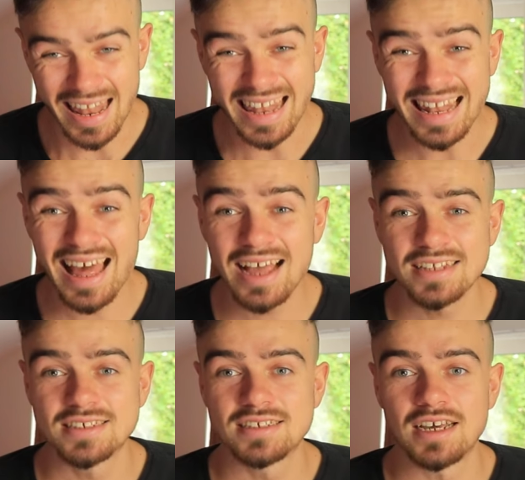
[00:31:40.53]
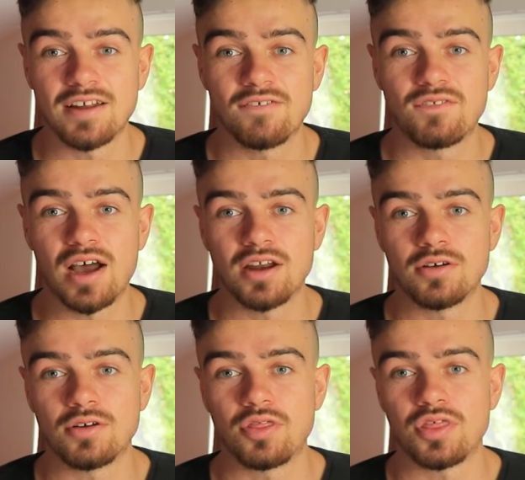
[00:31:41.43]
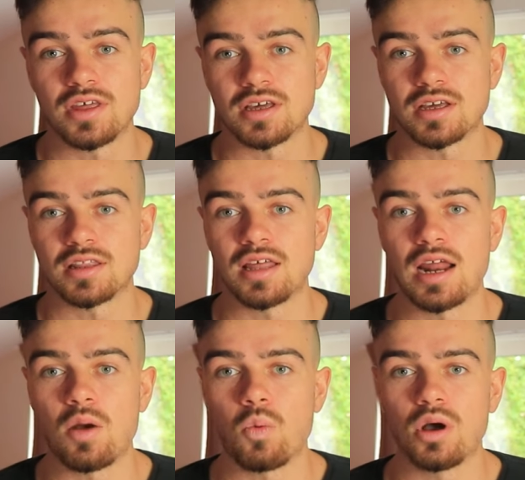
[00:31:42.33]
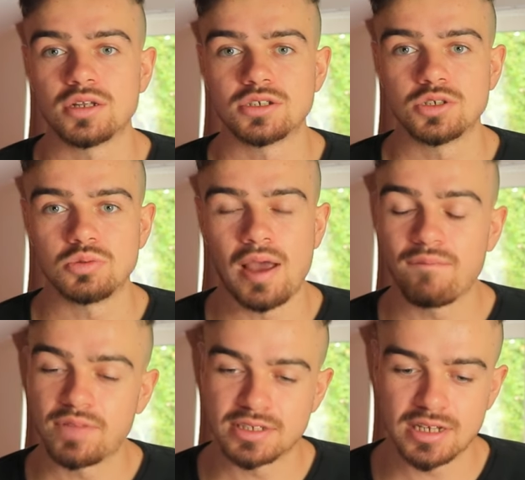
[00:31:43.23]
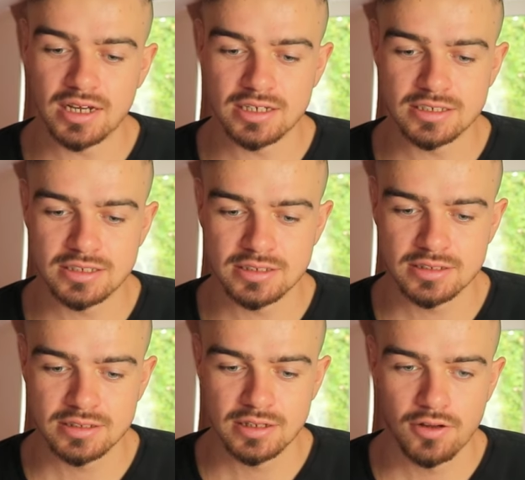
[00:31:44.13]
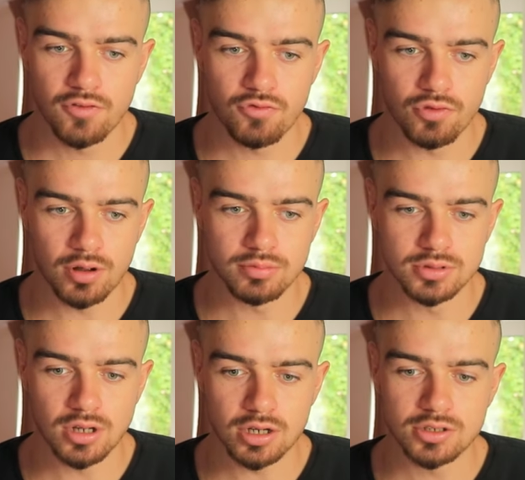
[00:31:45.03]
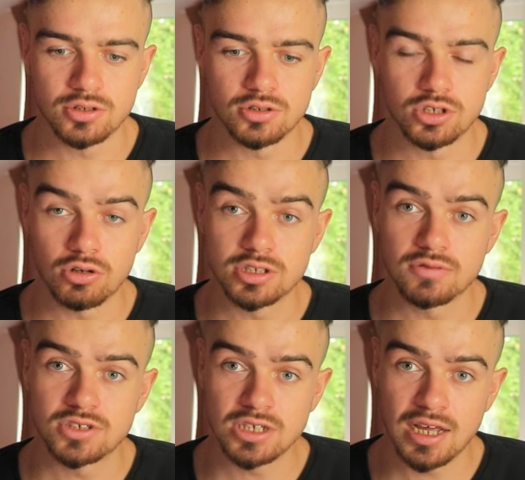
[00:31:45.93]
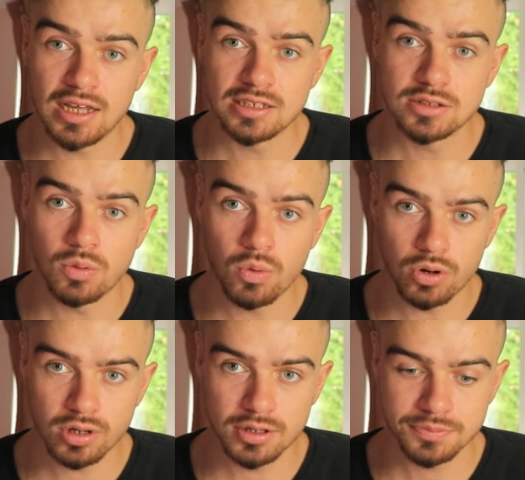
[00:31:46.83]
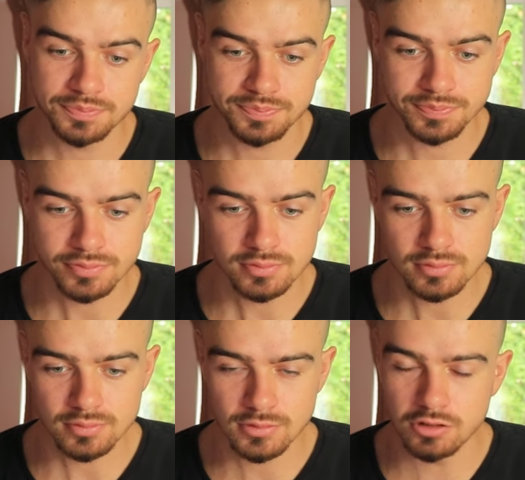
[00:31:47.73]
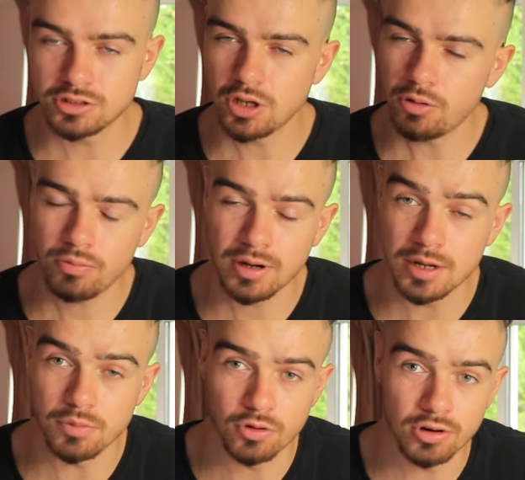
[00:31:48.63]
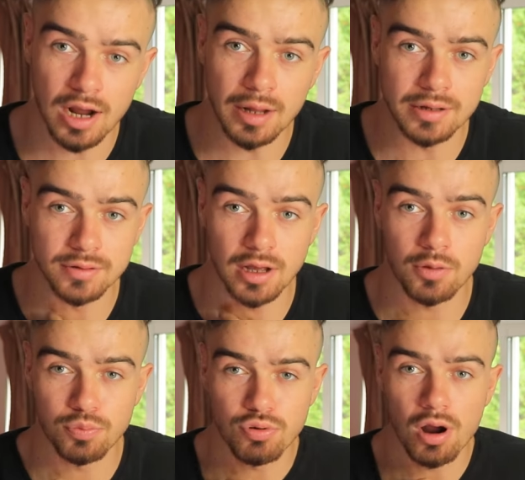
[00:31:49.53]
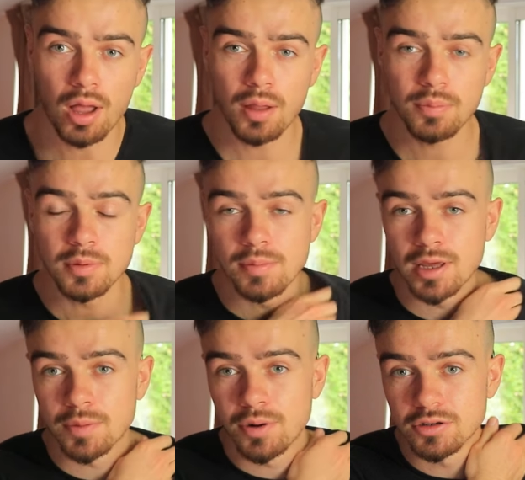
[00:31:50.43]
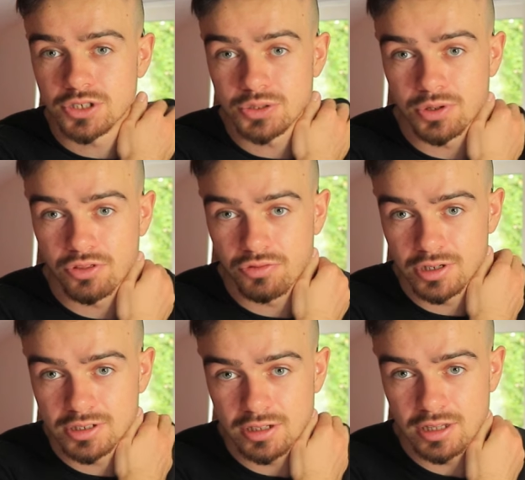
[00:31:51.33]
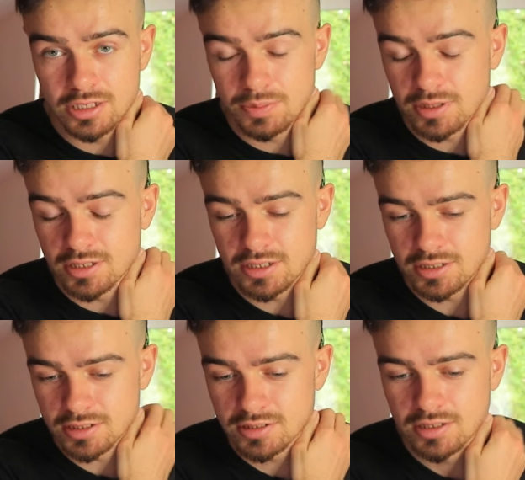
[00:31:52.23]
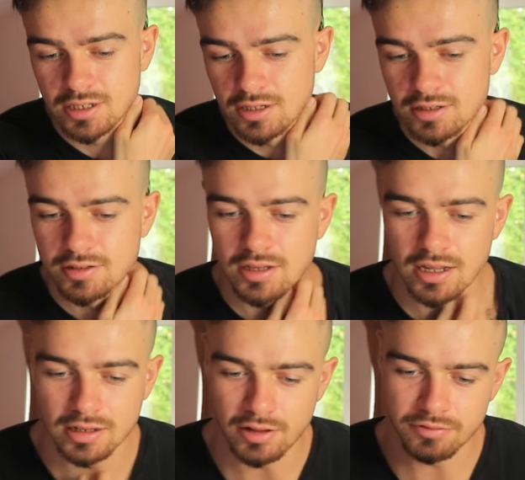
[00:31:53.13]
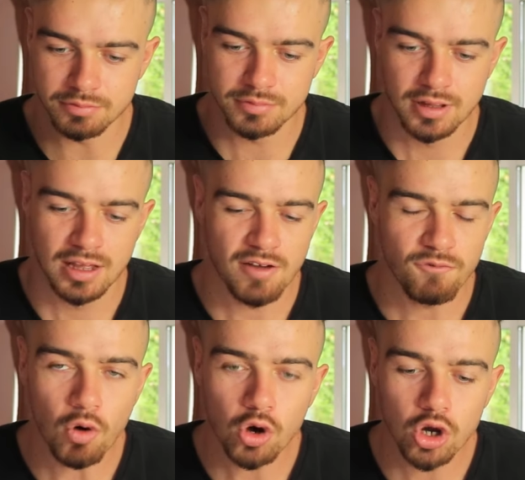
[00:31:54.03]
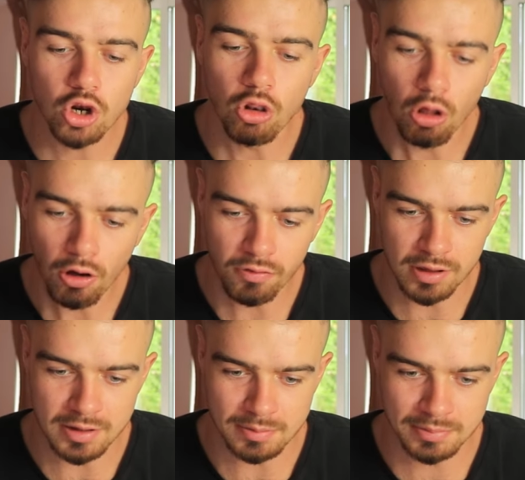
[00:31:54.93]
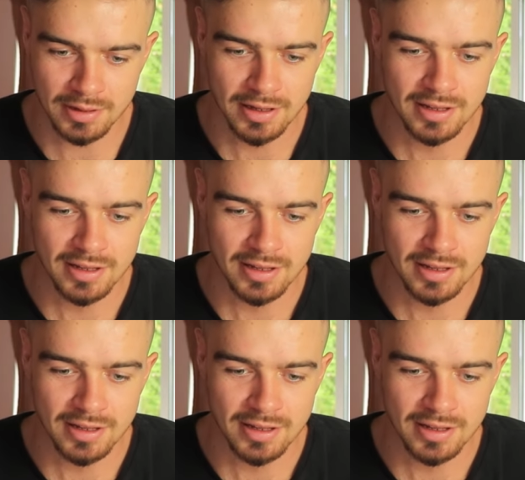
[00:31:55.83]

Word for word: And last and final thing that I want to emphasize from Dr. Joseph Sheehan's work. There's so many more. I, I'll probably make a part two and three to this because he's, I love him. Fucking love him.